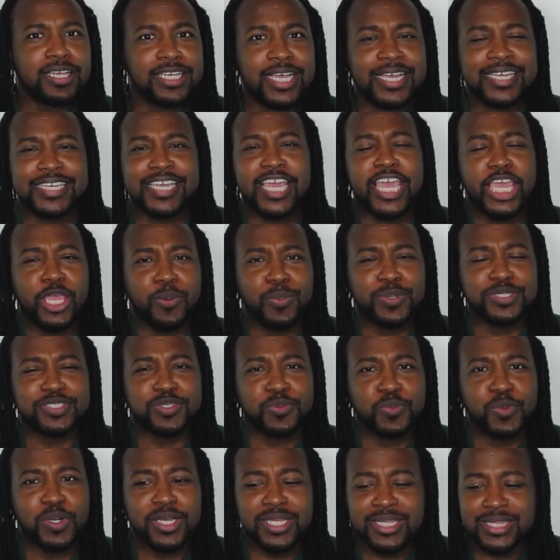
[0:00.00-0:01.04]
he was the
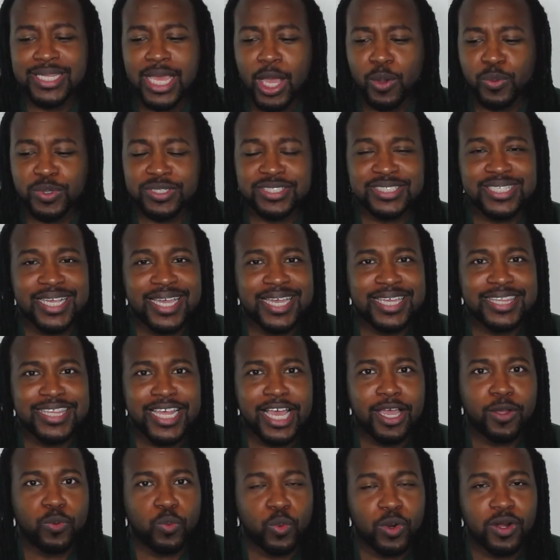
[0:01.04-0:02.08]
one that was saying
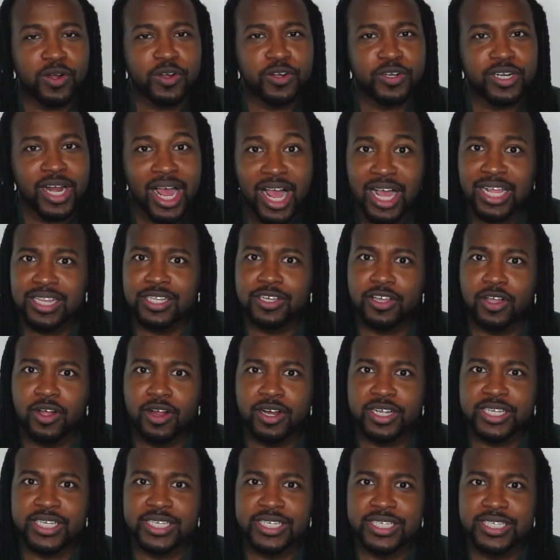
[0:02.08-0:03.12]
that word
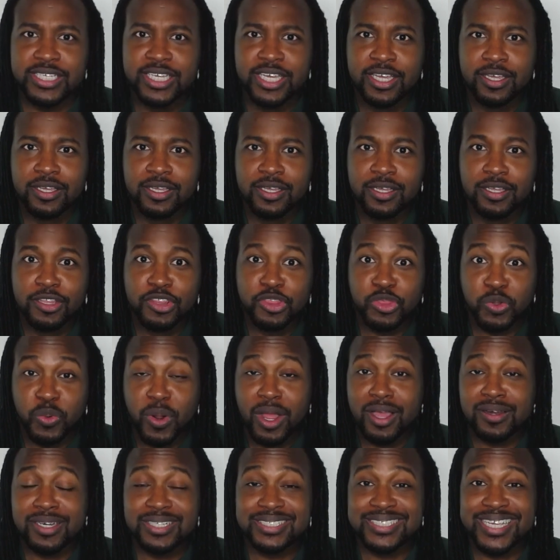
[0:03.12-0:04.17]
oligarchy
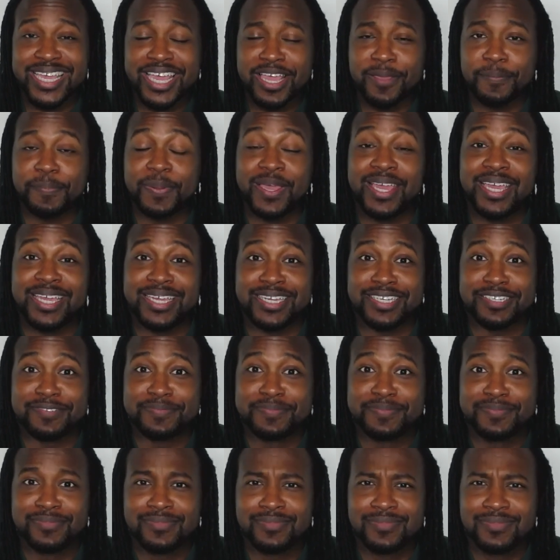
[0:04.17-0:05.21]
throughout his campaign.
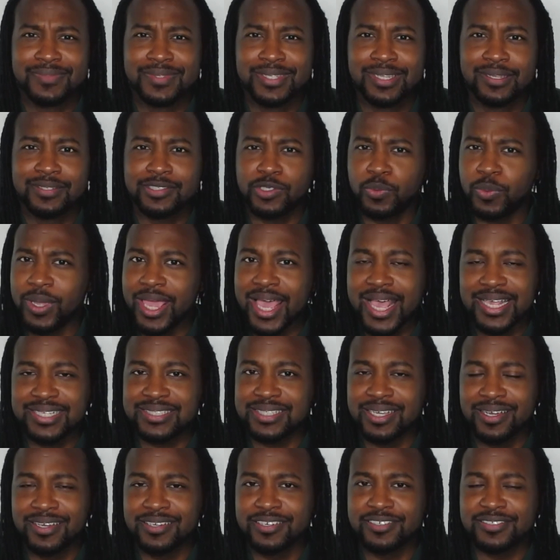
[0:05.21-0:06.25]
So we has to
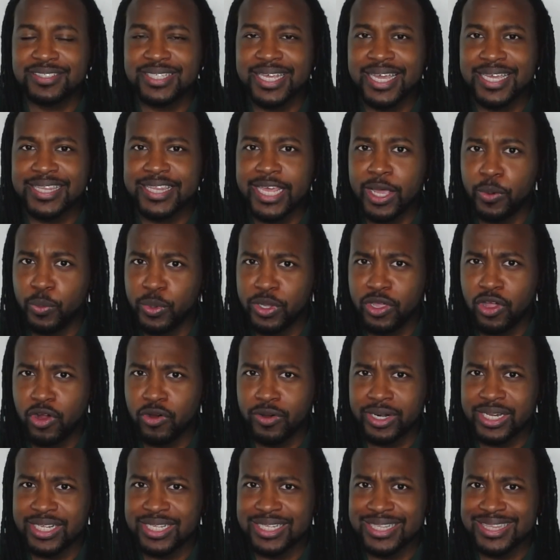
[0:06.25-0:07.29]
understand that we
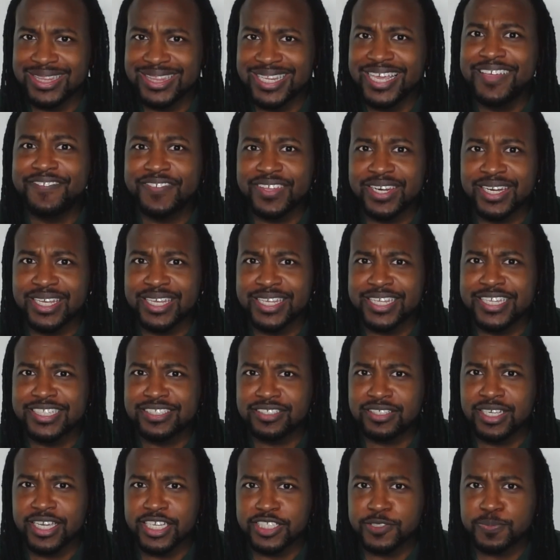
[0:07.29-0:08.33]
already live in it.
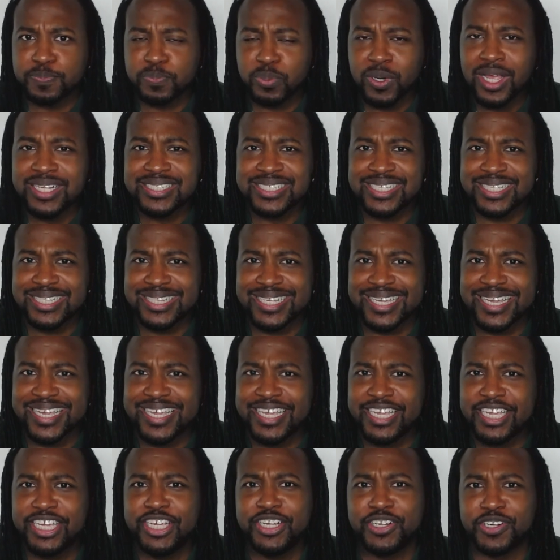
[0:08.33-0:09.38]
It's presently
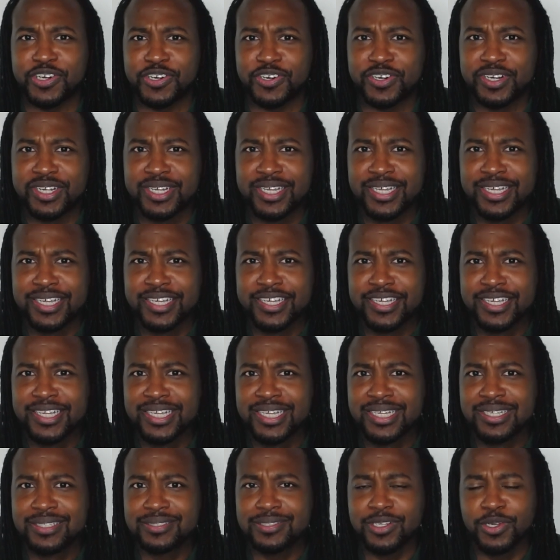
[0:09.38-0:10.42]
here.
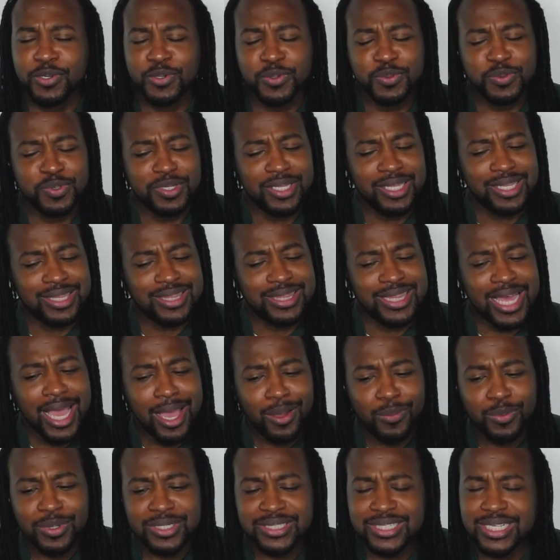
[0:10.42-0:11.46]
So that
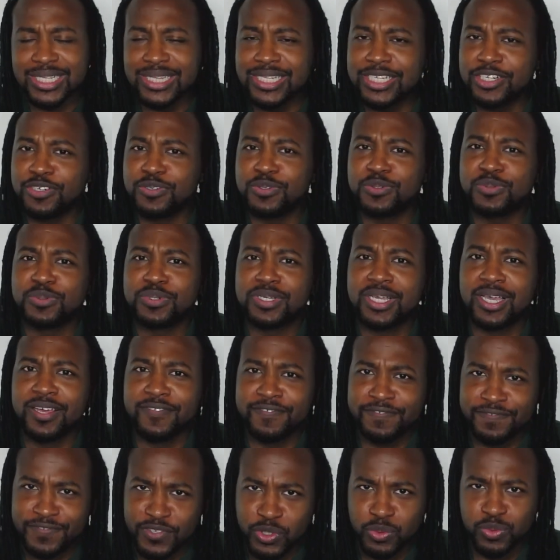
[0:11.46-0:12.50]
was a little
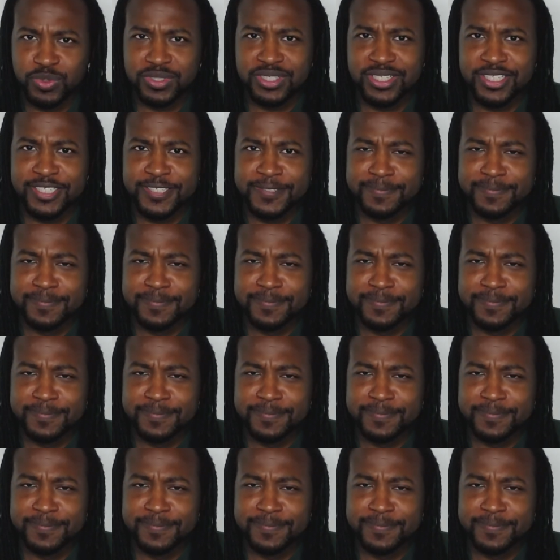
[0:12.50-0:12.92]
confusing.